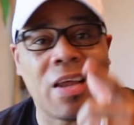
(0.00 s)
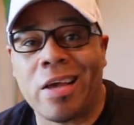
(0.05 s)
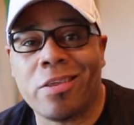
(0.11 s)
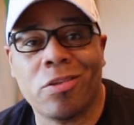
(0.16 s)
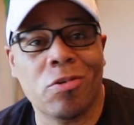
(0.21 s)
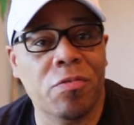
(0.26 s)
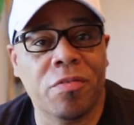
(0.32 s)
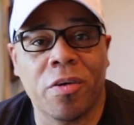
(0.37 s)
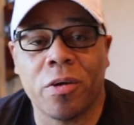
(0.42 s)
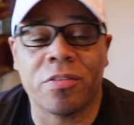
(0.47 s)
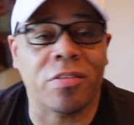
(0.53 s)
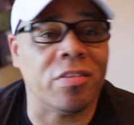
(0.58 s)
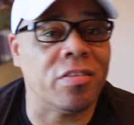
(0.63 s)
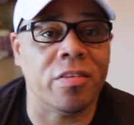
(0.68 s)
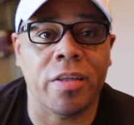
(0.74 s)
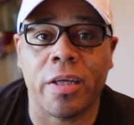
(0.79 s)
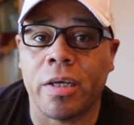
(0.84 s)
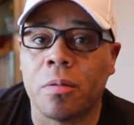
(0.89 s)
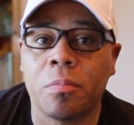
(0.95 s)
It's not you
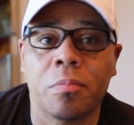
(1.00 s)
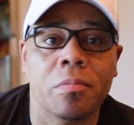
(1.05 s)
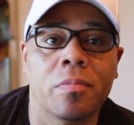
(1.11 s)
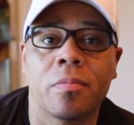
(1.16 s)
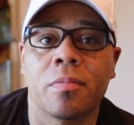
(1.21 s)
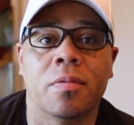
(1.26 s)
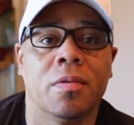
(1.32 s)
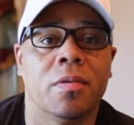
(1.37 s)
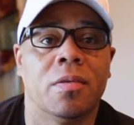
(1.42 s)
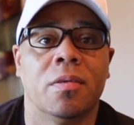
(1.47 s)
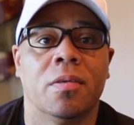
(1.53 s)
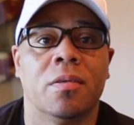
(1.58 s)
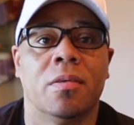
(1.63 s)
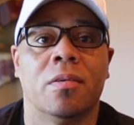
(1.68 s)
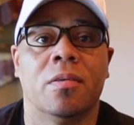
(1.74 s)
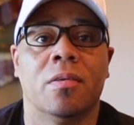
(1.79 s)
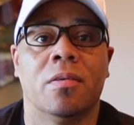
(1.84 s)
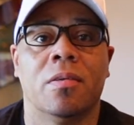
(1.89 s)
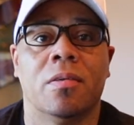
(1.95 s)
versus them.
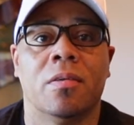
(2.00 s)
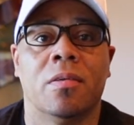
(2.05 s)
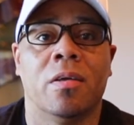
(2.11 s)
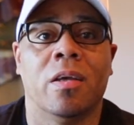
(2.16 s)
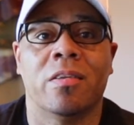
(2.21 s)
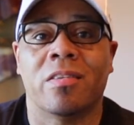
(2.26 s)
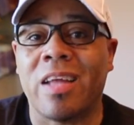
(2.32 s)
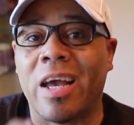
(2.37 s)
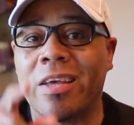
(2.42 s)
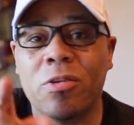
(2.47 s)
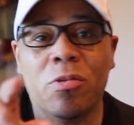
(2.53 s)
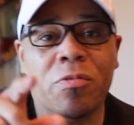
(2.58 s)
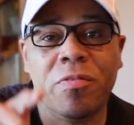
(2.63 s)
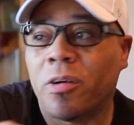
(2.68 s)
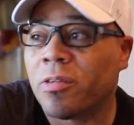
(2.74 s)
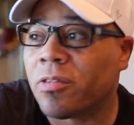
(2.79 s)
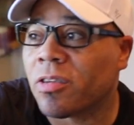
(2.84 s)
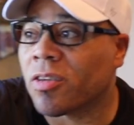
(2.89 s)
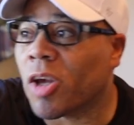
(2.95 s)
It's not
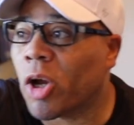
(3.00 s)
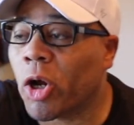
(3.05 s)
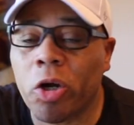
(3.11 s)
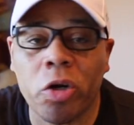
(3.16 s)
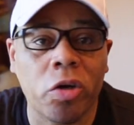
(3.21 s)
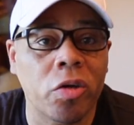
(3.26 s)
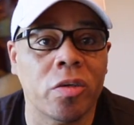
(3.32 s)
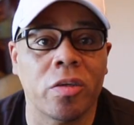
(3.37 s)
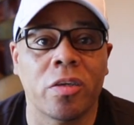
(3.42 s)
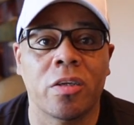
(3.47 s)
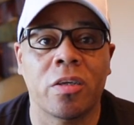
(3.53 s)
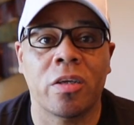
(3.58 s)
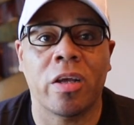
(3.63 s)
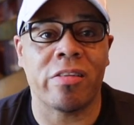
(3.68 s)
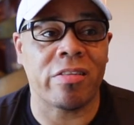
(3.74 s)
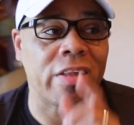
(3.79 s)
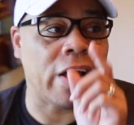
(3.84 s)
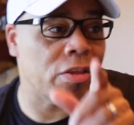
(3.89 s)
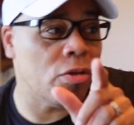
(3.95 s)
you versus her.
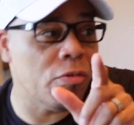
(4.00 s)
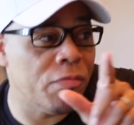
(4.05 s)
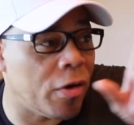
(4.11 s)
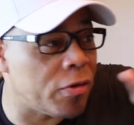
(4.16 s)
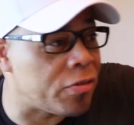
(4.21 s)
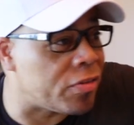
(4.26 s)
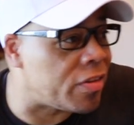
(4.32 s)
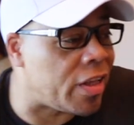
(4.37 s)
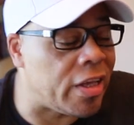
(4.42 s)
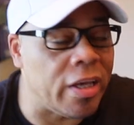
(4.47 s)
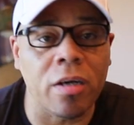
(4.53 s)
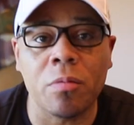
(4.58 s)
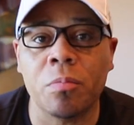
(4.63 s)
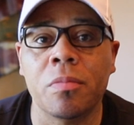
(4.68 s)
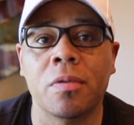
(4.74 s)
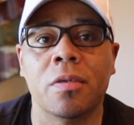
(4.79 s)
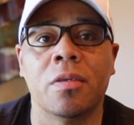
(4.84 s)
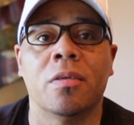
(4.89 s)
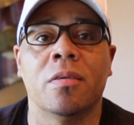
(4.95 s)
It's not you versus
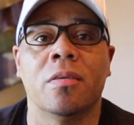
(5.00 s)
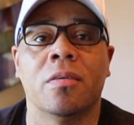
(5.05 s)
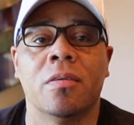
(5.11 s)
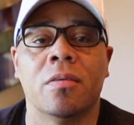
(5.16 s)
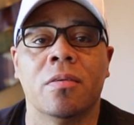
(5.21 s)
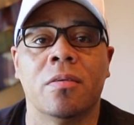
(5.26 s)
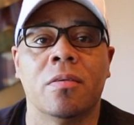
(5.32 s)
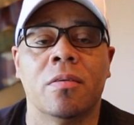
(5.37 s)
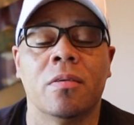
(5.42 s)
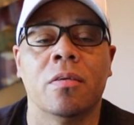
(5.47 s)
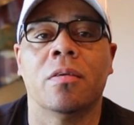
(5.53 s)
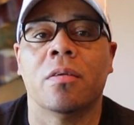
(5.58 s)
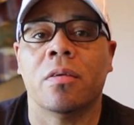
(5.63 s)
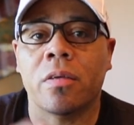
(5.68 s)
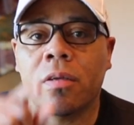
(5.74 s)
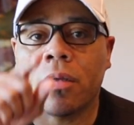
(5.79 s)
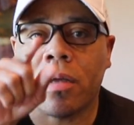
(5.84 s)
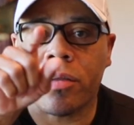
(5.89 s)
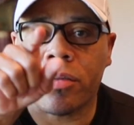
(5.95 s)
him.
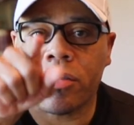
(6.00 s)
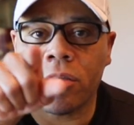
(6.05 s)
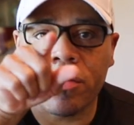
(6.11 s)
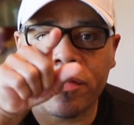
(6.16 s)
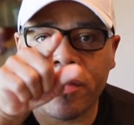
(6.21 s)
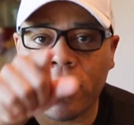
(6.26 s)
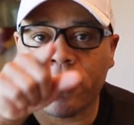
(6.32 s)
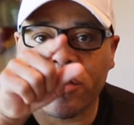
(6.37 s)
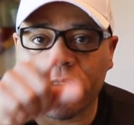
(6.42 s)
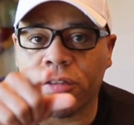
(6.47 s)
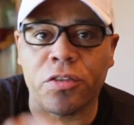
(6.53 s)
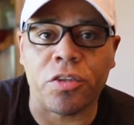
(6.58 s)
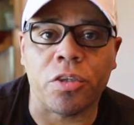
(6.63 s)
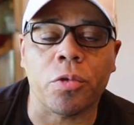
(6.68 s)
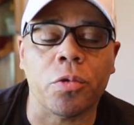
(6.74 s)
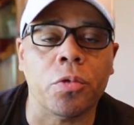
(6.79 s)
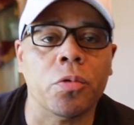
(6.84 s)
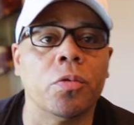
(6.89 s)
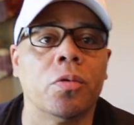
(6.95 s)
It's you
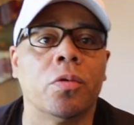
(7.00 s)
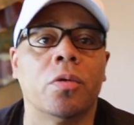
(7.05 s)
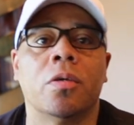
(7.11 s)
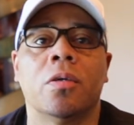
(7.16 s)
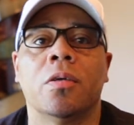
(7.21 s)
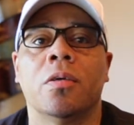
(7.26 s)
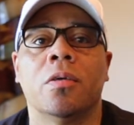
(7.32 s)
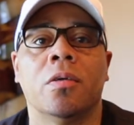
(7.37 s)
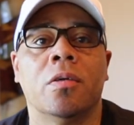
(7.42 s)
versus you.